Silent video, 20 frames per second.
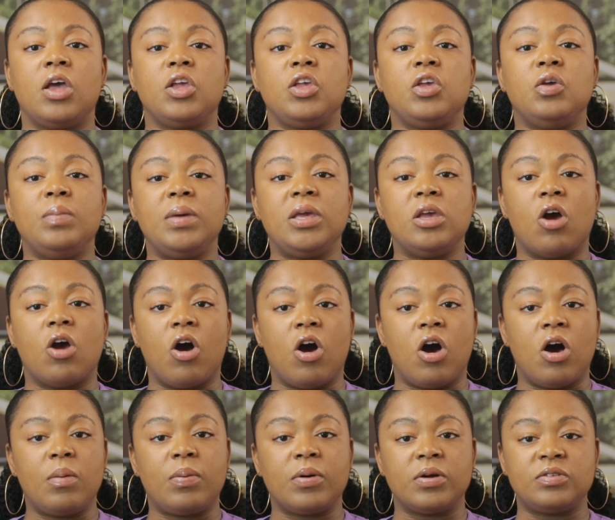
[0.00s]
You meet
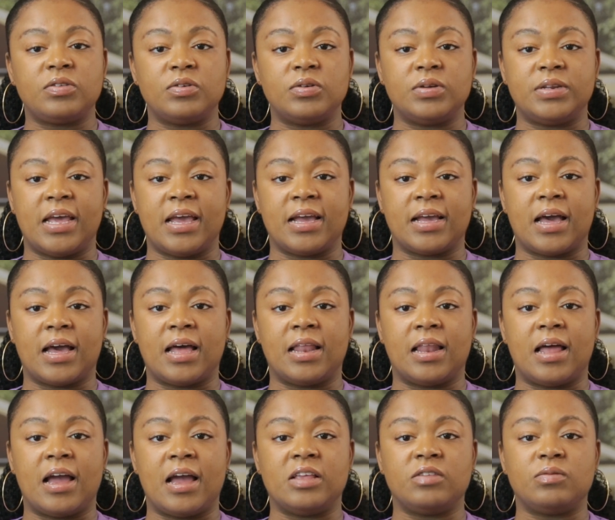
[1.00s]
all personal debt
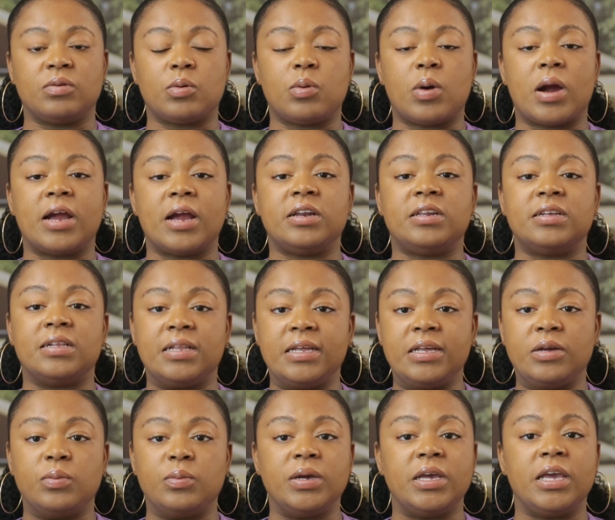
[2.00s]
guidelines requiring
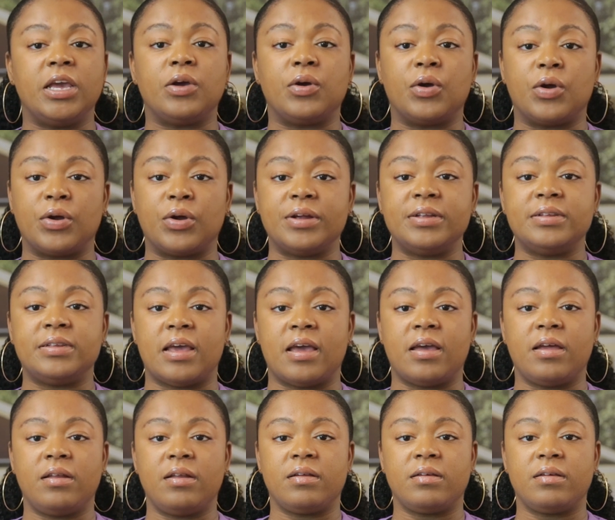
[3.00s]
delinquent and current debt.